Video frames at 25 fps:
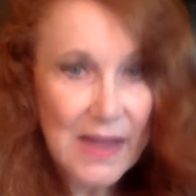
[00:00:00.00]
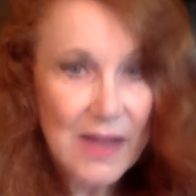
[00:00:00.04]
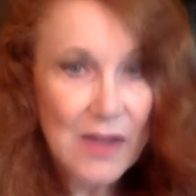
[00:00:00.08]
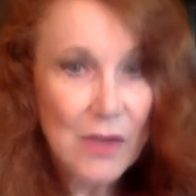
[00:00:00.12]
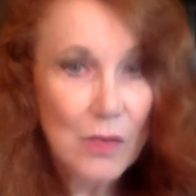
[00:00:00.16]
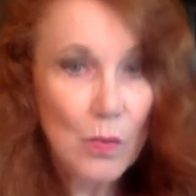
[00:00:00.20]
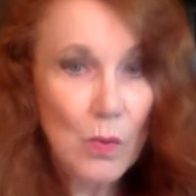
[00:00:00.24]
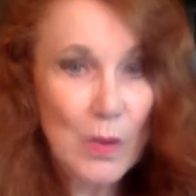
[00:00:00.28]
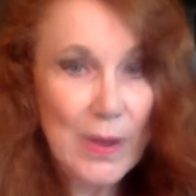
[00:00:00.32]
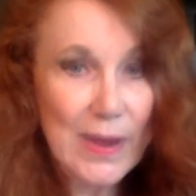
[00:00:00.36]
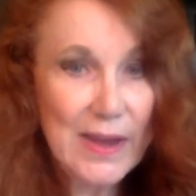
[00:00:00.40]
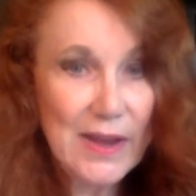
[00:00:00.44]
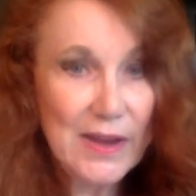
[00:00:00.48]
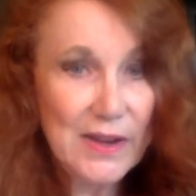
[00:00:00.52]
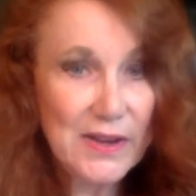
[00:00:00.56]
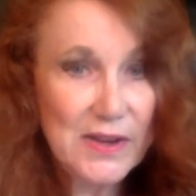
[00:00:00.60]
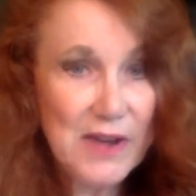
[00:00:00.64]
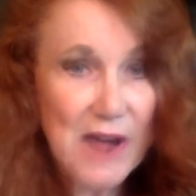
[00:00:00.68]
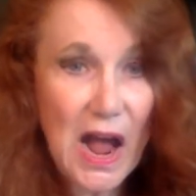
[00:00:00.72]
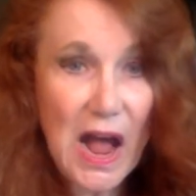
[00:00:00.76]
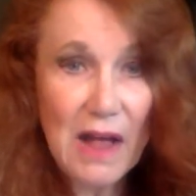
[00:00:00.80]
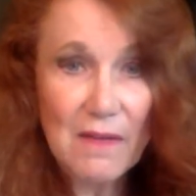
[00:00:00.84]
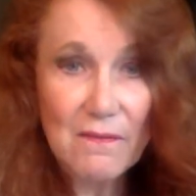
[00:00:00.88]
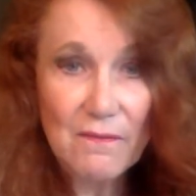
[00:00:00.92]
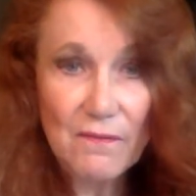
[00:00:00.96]
We could
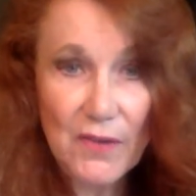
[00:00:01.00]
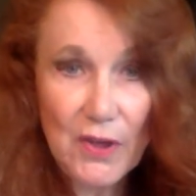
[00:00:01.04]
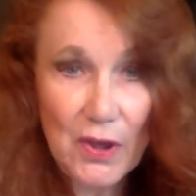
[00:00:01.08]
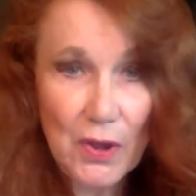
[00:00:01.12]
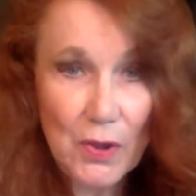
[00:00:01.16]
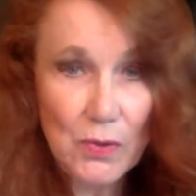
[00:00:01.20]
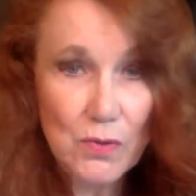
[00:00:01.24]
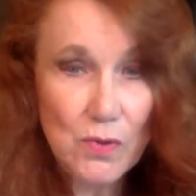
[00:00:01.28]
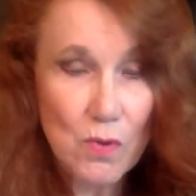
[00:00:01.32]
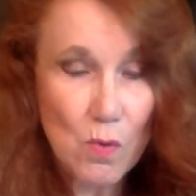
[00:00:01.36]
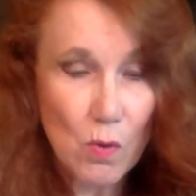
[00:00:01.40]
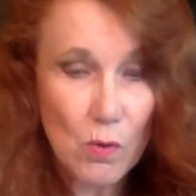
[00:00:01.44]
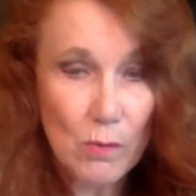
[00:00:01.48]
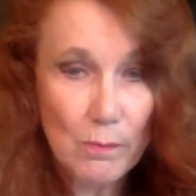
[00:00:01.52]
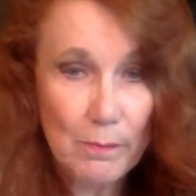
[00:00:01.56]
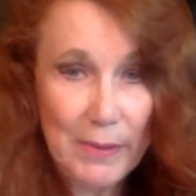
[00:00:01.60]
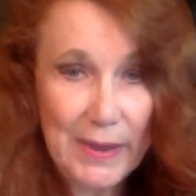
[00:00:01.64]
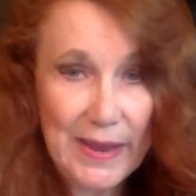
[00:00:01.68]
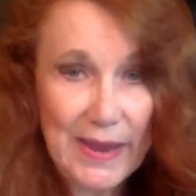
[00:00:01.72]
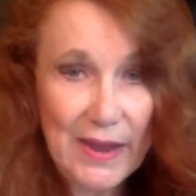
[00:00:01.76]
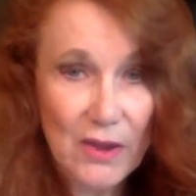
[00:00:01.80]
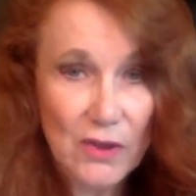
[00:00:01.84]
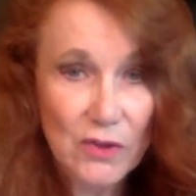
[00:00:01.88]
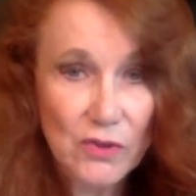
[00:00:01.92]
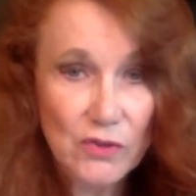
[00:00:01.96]
not vote or
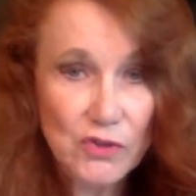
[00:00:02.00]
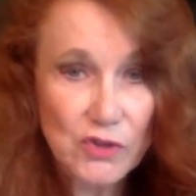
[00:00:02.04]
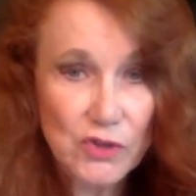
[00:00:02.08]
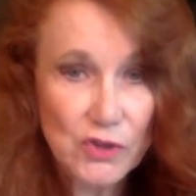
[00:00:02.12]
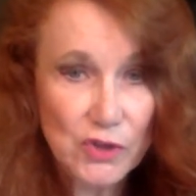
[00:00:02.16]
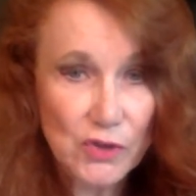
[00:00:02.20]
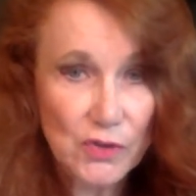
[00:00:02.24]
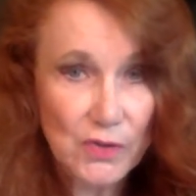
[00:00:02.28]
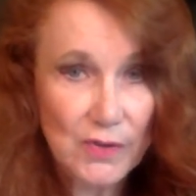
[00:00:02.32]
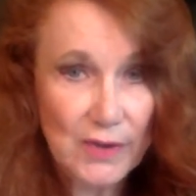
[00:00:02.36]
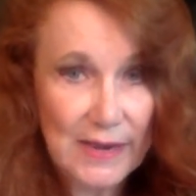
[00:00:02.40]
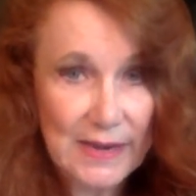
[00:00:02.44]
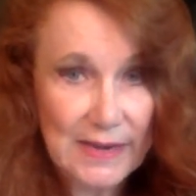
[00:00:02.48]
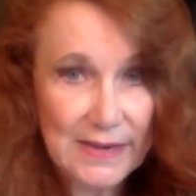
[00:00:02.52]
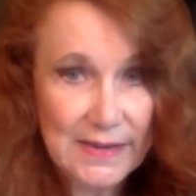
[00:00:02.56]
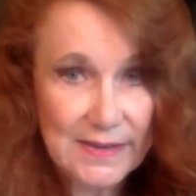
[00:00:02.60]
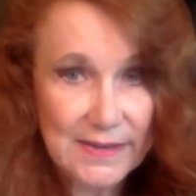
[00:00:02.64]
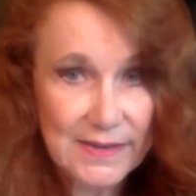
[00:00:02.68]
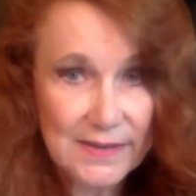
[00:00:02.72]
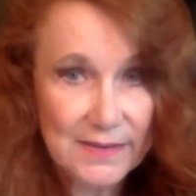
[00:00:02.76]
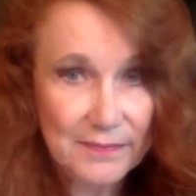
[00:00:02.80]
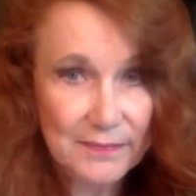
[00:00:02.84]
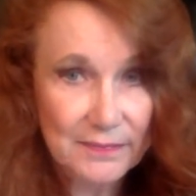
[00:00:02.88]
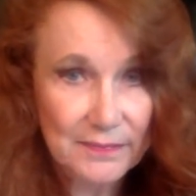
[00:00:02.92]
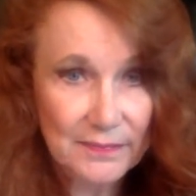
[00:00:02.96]
be on
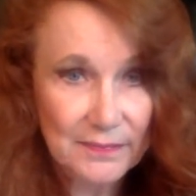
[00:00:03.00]
juries.